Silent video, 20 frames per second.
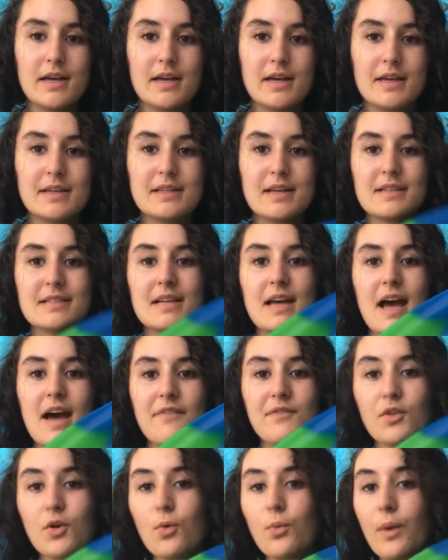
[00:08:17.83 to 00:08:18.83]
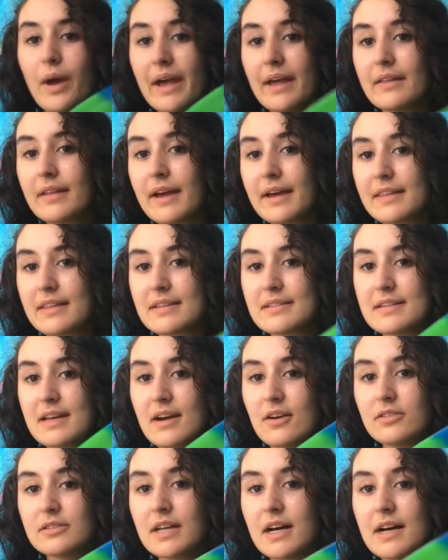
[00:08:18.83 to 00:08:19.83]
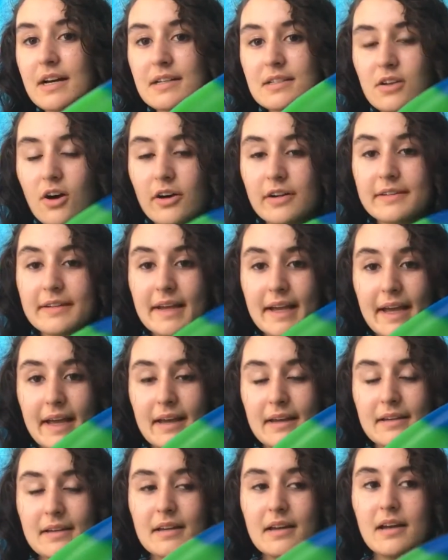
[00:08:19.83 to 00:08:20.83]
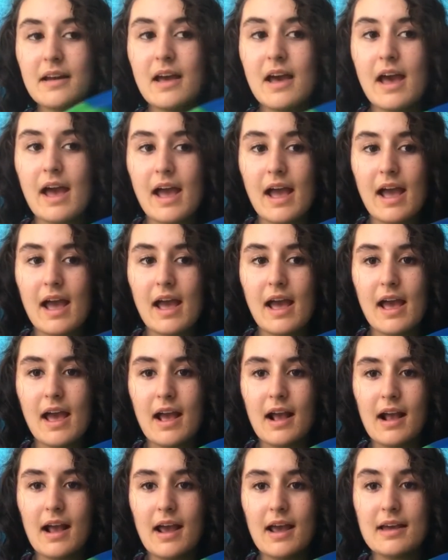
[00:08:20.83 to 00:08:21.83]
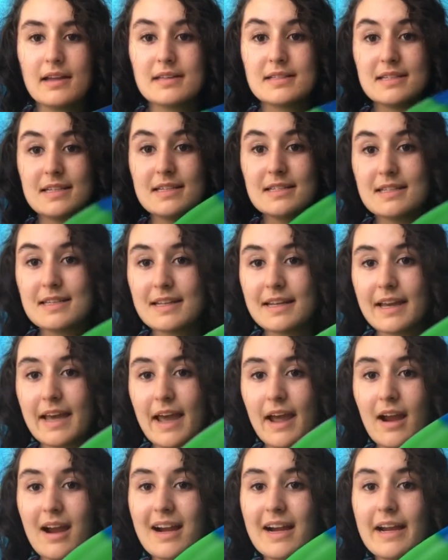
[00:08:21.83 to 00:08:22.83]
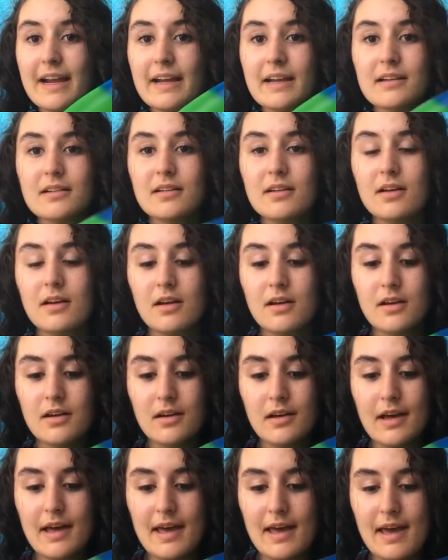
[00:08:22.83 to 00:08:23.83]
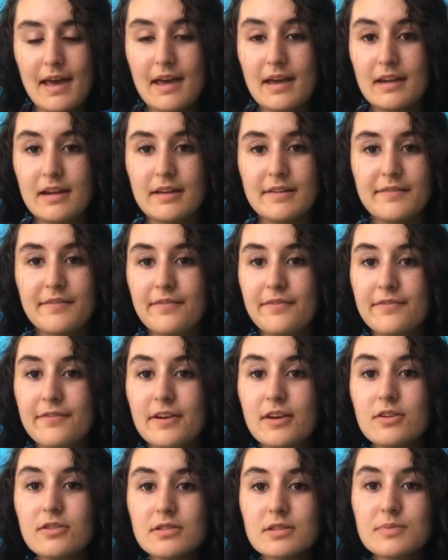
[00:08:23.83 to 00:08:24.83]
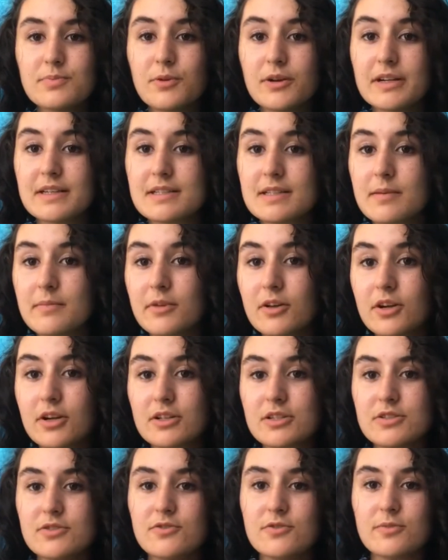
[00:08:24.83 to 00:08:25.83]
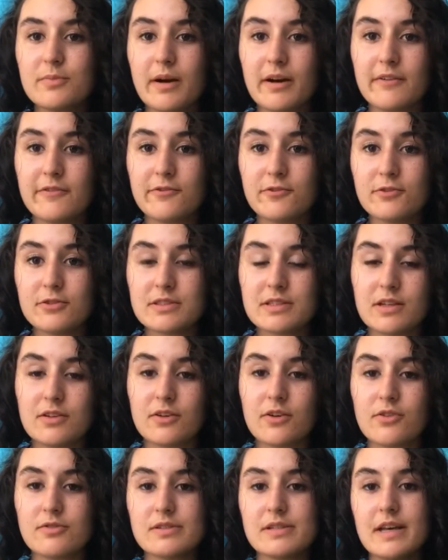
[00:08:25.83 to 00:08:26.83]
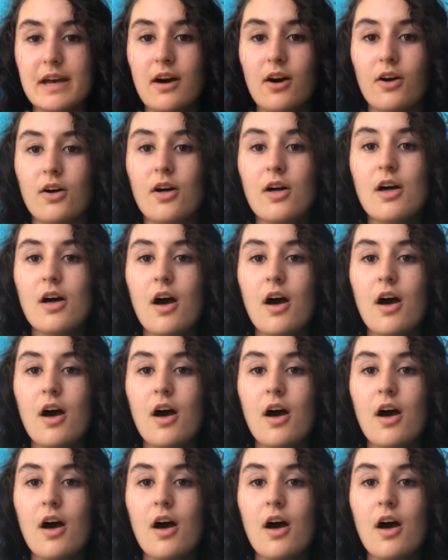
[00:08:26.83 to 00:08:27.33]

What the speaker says: It doesn't have the weight like the tail does on land, and it's easy to carry, and it feels pretty similar to my full silicone tail,